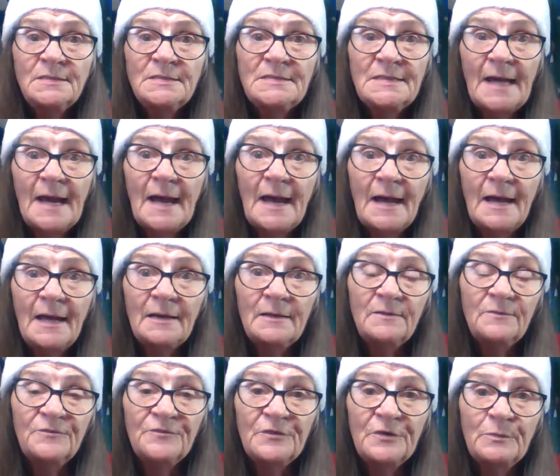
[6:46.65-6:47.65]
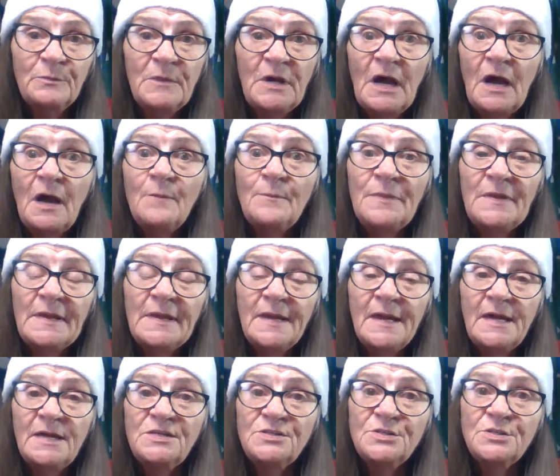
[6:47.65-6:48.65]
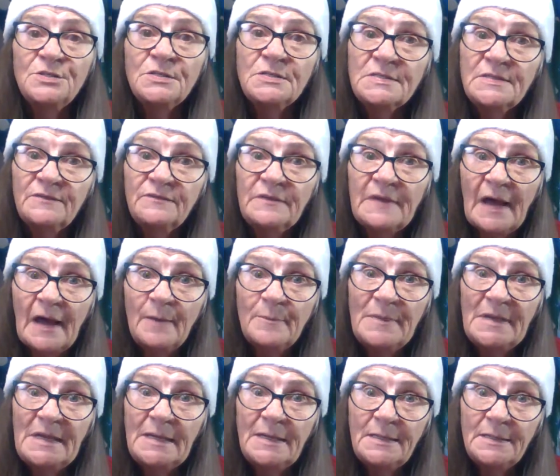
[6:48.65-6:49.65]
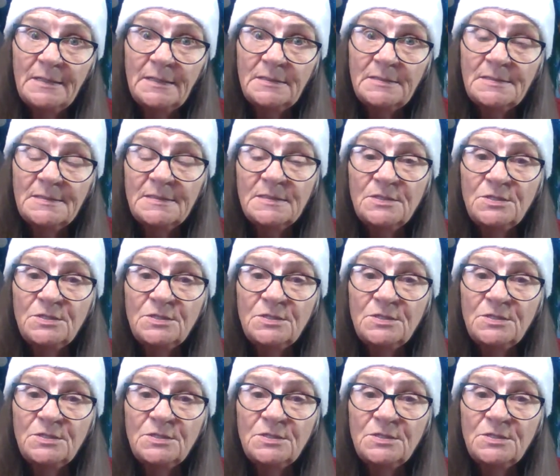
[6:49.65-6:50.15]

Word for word: died from complications of diabetes.